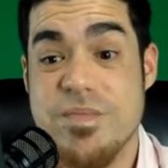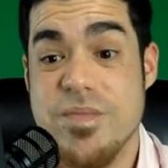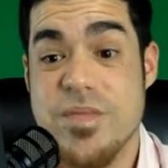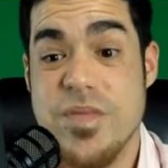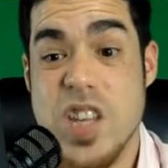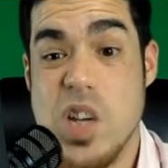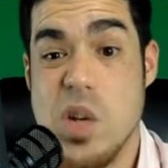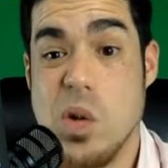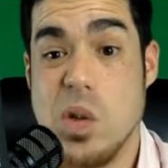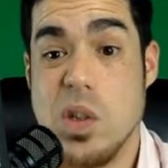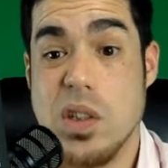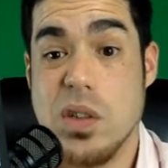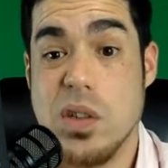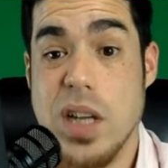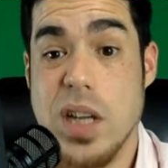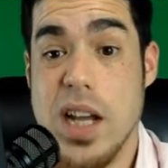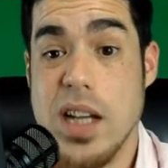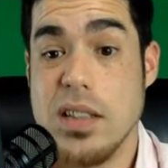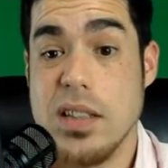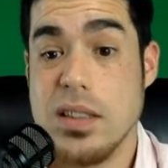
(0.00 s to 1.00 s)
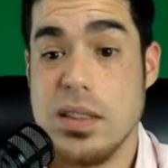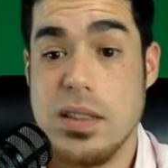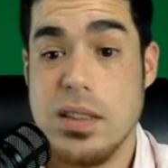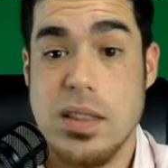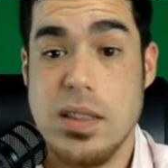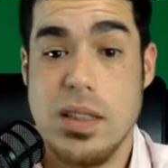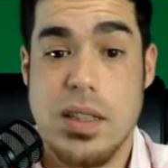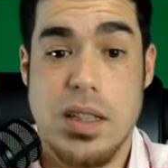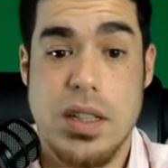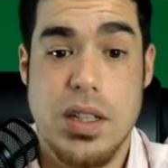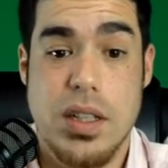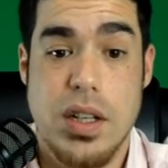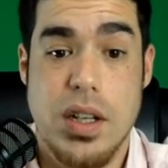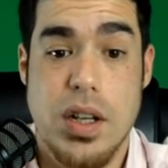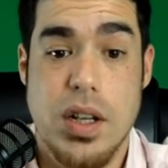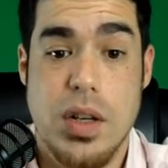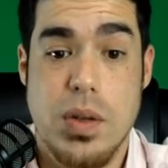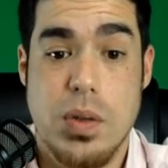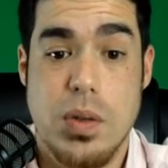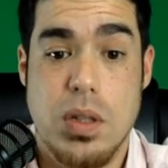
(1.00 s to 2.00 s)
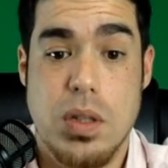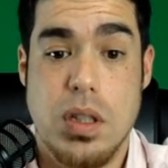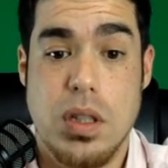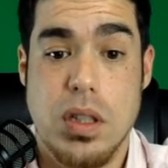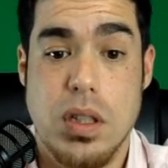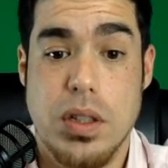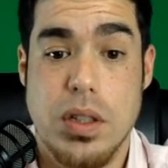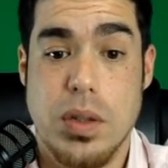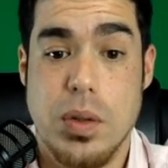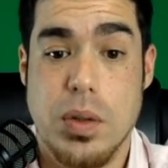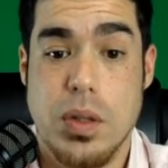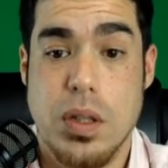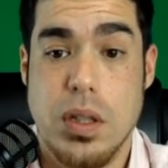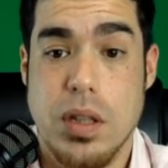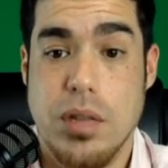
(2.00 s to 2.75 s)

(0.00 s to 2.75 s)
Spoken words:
No clue, guys. No clue.